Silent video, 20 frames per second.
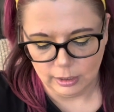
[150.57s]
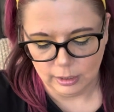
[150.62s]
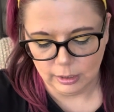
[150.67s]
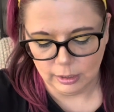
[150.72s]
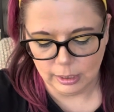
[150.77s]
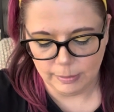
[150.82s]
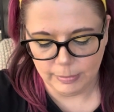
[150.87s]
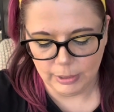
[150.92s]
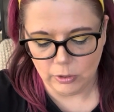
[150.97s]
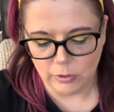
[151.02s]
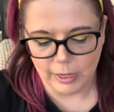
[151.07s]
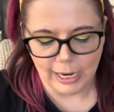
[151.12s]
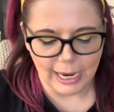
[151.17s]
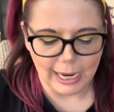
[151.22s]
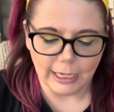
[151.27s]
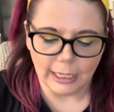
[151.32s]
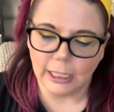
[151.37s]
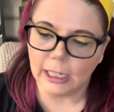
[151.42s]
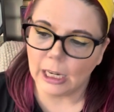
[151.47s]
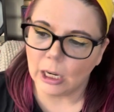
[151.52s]
Let me go
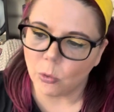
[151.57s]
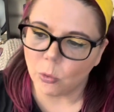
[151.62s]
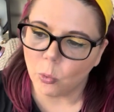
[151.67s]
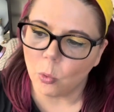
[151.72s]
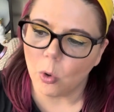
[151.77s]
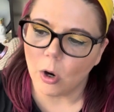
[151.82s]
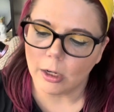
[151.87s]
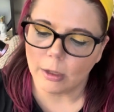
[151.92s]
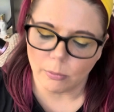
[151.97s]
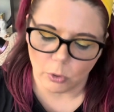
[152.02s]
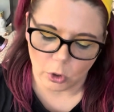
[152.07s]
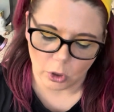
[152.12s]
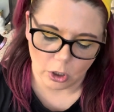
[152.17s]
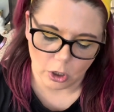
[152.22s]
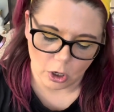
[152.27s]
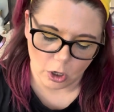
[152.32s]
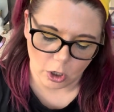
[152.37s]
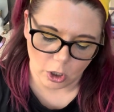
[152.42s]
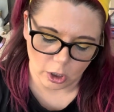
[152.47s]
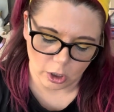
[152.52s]
ahead and get one more
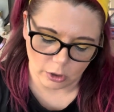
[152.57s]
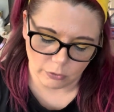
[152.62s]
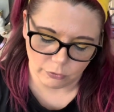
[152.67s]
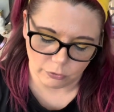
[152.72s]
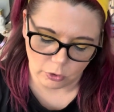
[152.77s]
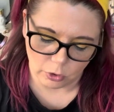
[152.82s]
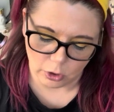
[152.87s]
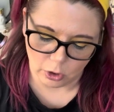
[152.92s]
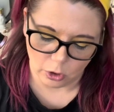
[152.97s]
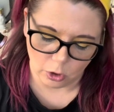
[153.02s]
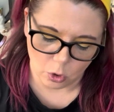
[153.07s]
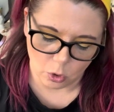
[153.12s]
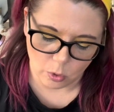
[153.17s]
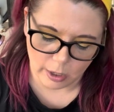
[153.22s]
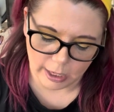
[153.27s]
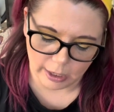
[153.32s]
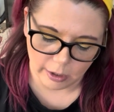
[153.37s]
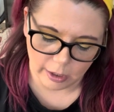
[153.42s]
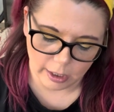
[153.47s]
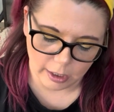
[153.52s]
card for
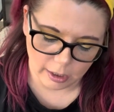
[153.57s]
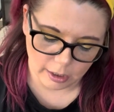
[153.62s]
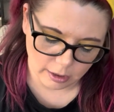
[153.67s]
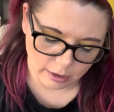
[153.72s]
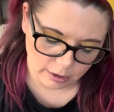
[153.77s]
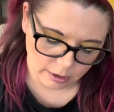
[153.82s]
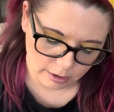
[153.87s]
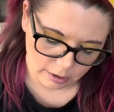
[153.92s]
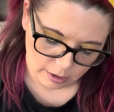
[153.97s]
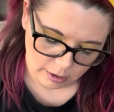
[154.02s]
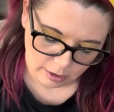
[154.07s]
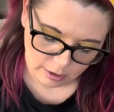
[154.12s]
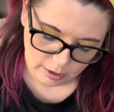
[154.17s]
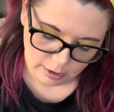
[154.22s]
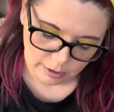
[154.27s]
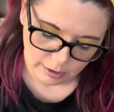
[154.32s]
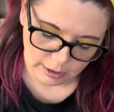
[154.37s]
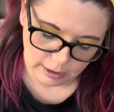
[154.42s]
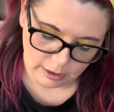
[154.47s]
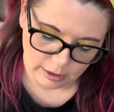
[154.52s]
Aquarius.
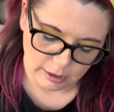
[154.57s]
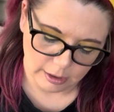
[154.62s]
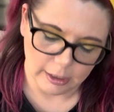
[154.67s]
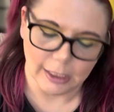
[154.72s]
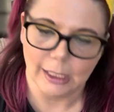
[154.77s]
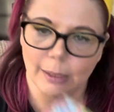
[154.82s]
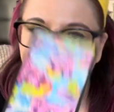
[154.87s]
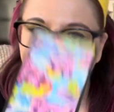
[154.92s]
That is going to